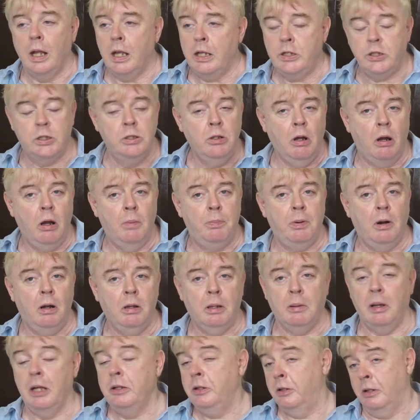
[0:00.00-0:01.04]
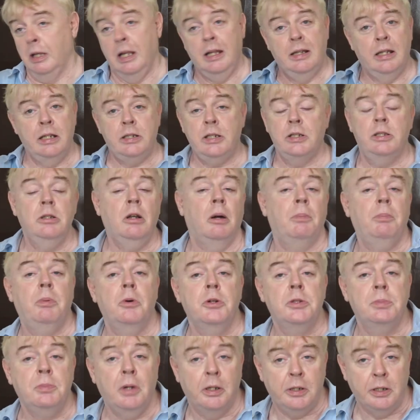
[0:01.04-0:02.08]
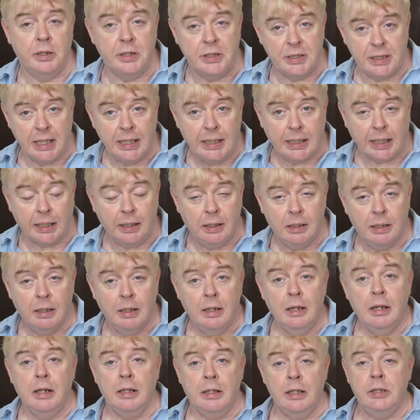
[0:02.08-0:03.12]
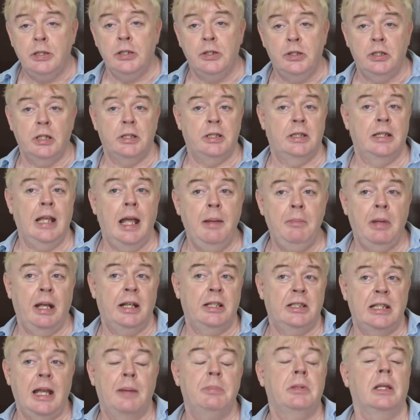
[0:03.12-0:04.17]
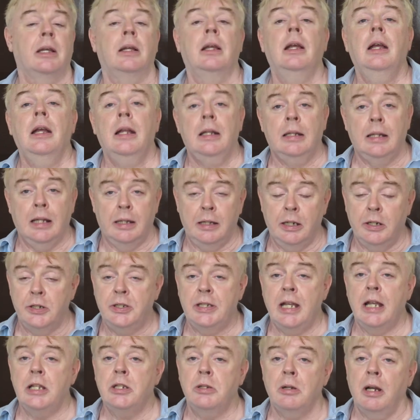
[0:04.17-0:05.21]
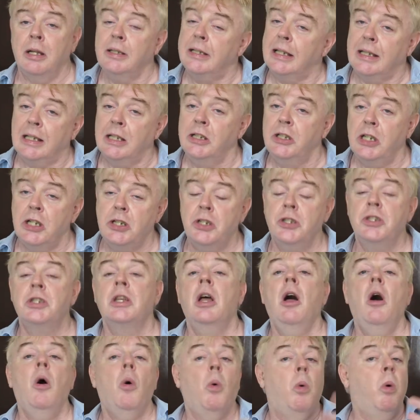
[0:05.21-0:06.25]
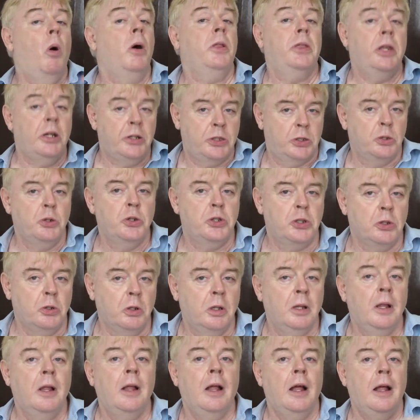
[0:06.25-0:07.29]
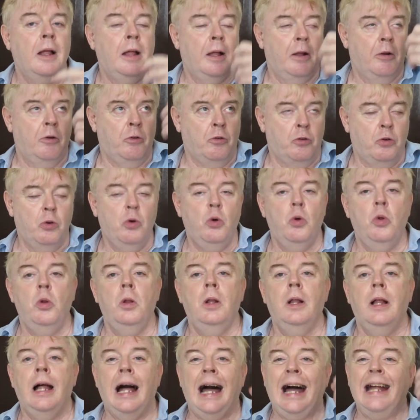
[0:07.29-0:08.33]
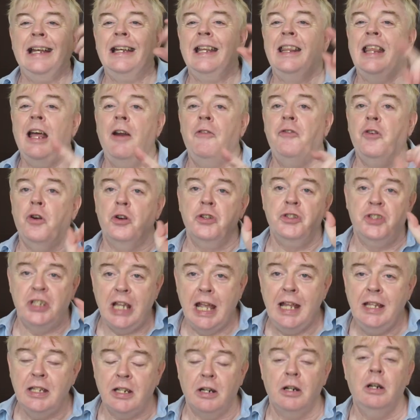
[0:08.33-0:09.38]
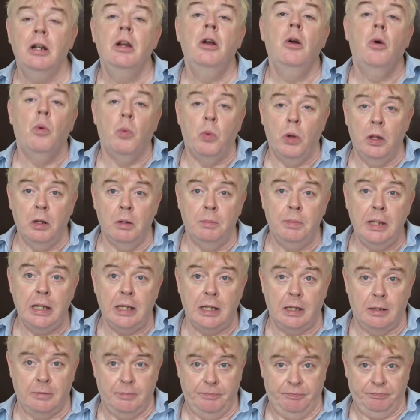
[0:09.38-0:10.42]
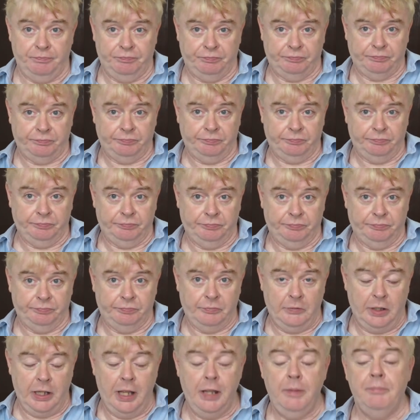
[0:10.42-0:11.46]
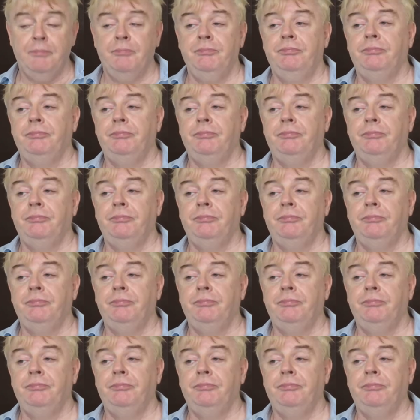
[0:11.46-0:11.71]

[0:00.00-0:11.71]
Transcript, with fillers: It's not a problem. I'm, this is not postmodernist thinking. This is just them accepting that their sexuality conditions what their social role and therefore gender will be. Okay?